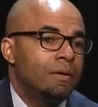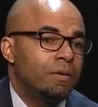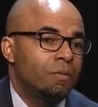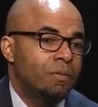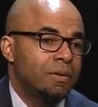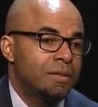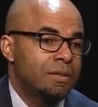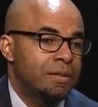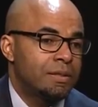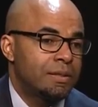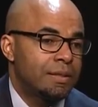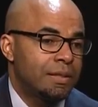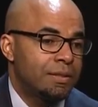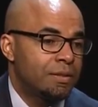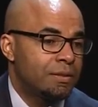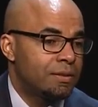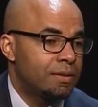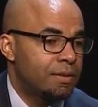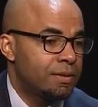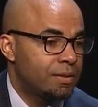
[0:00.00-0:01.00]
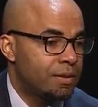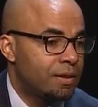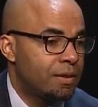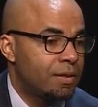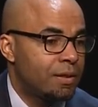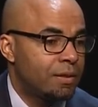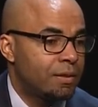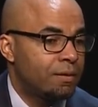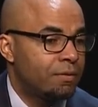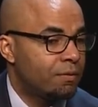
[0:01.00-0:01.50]
which is that just as
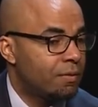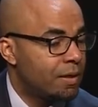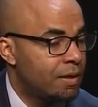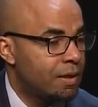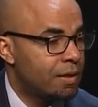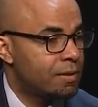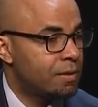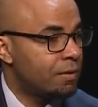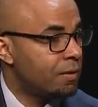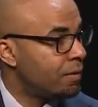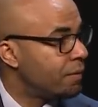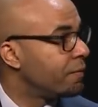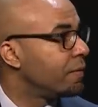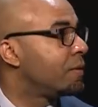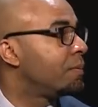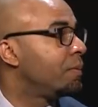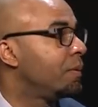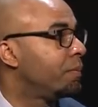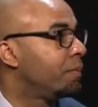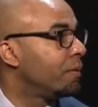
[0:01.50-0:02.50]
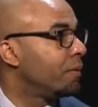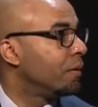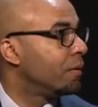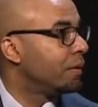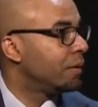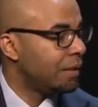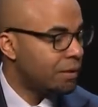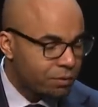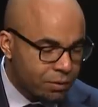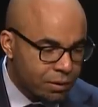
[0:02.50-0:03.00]
Sean and Raj and all of these
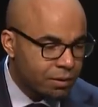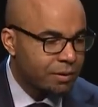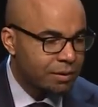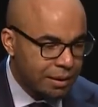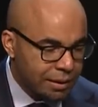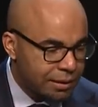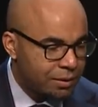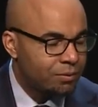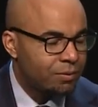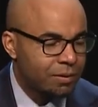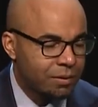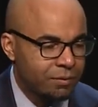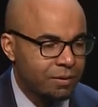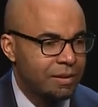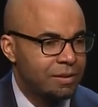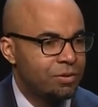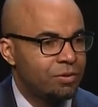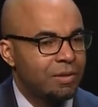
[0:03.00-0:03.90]
people, they do a great.